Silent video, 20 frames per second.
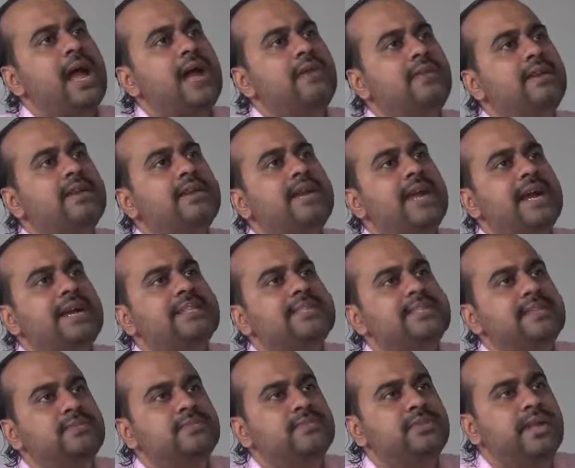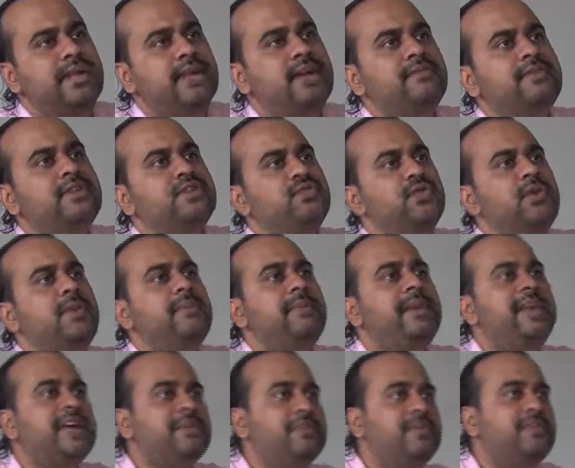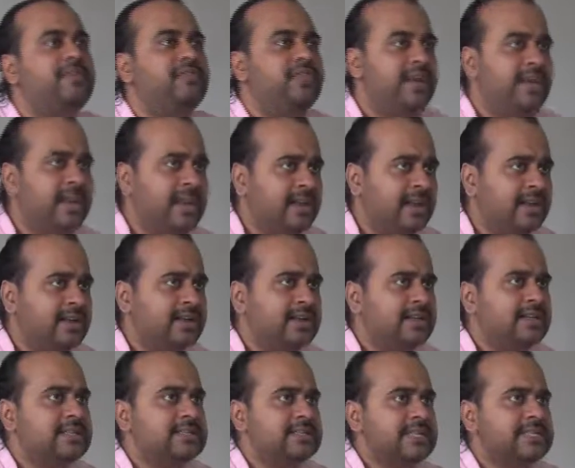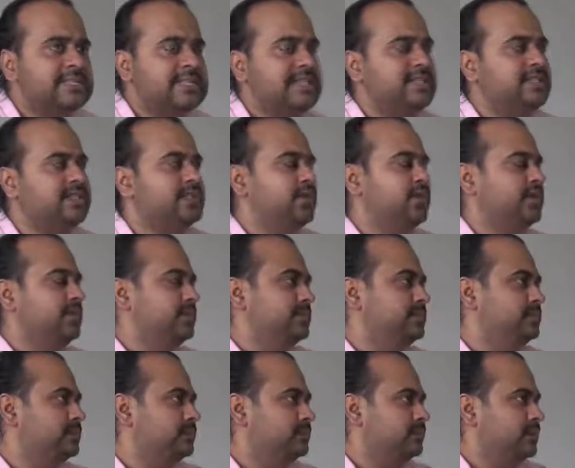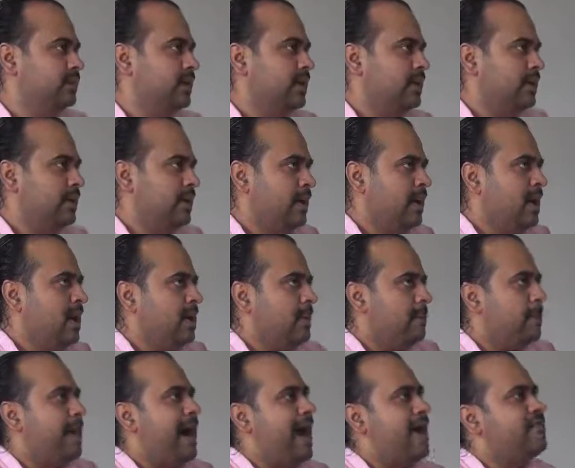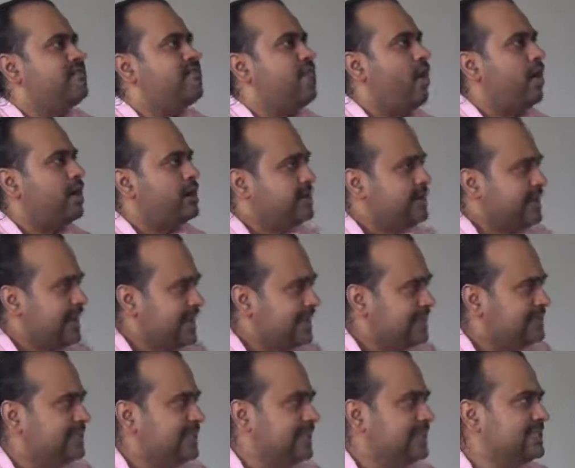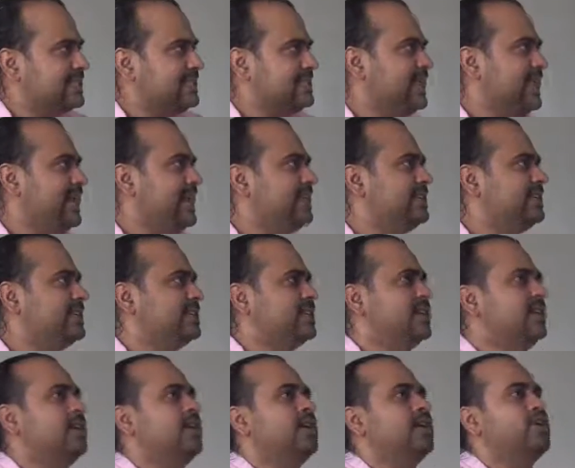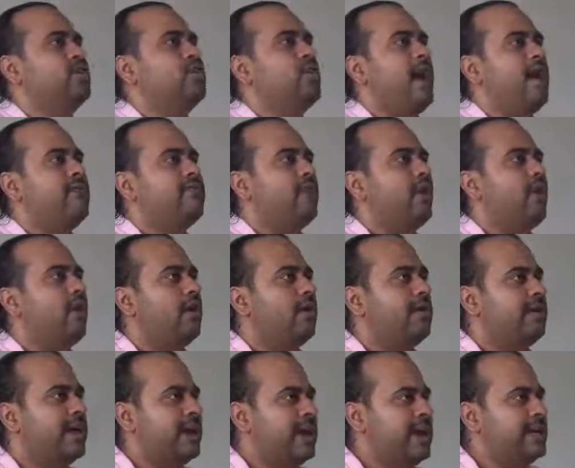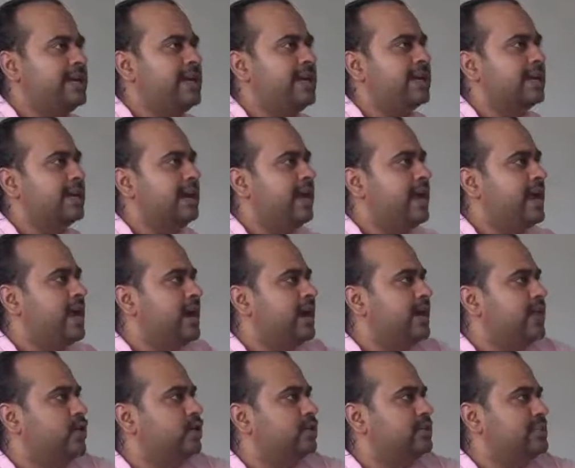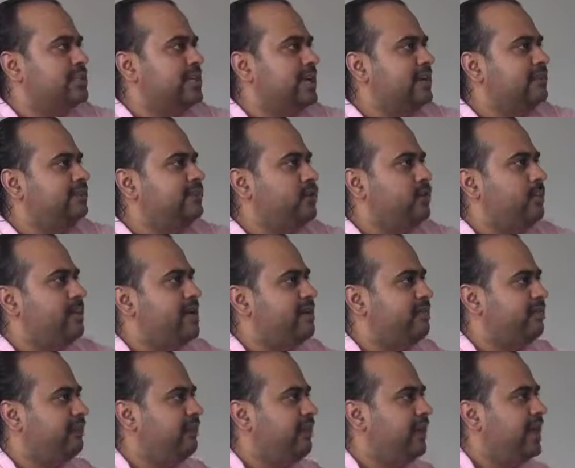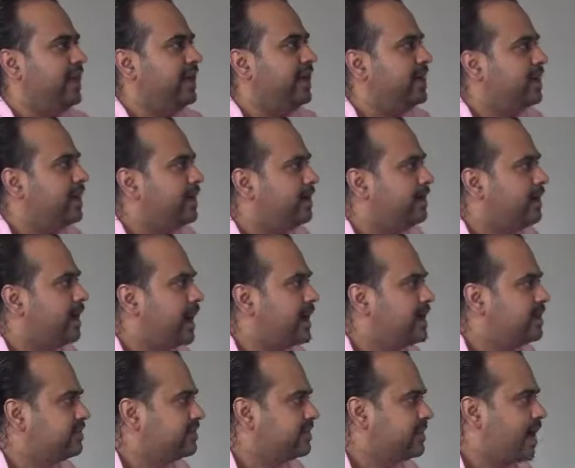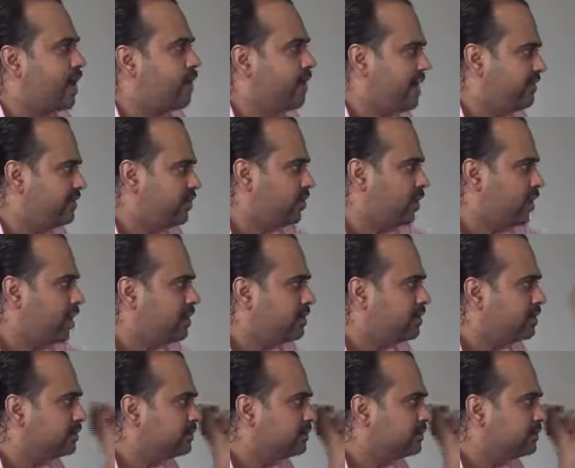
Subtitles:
I will get something which will make me feel successful. By wanting success, you have already declared yourself to be a failure right now, have you not?